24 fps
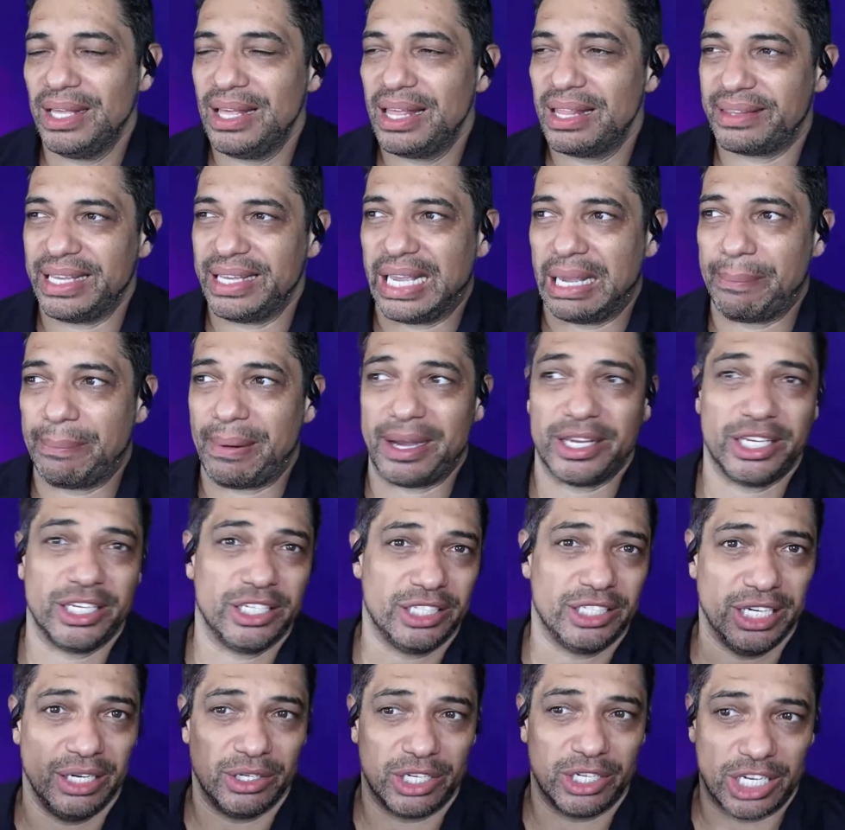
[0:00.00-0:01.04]
Think about
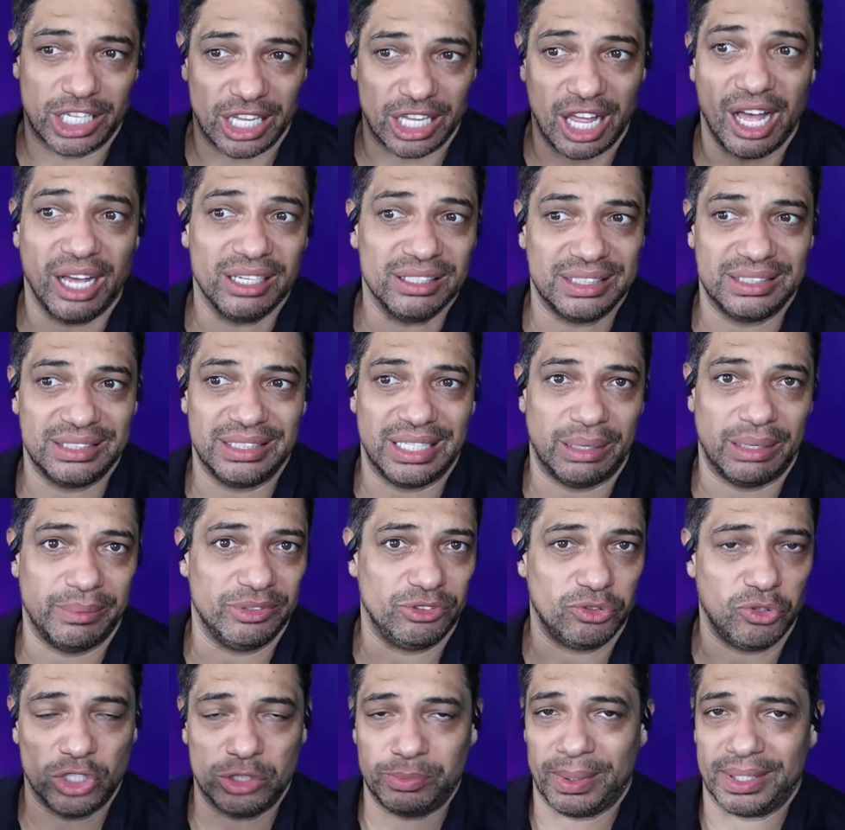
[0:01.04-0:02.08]
glasses now. We
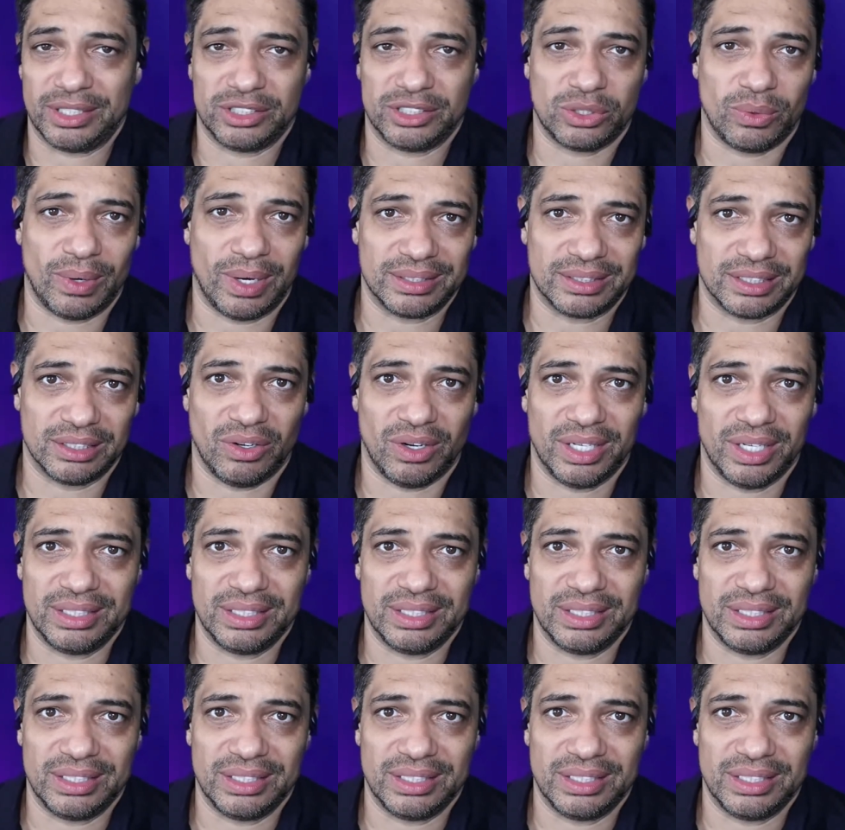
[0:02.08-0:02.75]
talked about this quite a lot